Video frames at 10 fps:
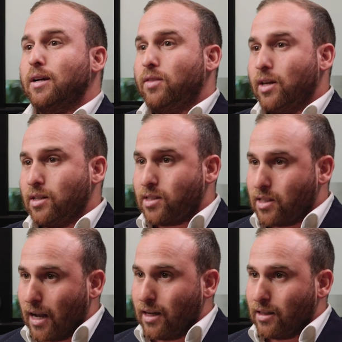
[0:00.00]
then
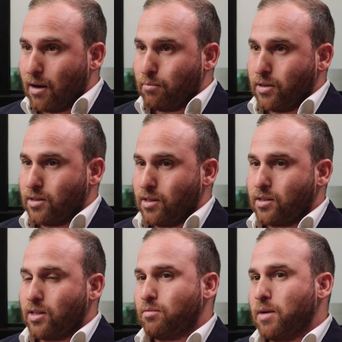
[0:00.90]
selling that
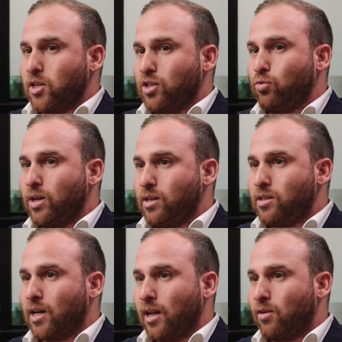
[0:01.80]
business as much as we didn't
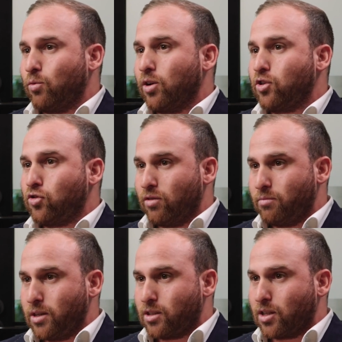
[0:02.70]
sell it at what it should have
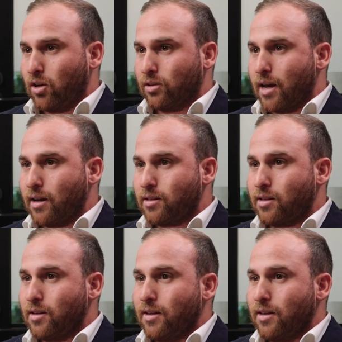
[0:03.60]
been sold at.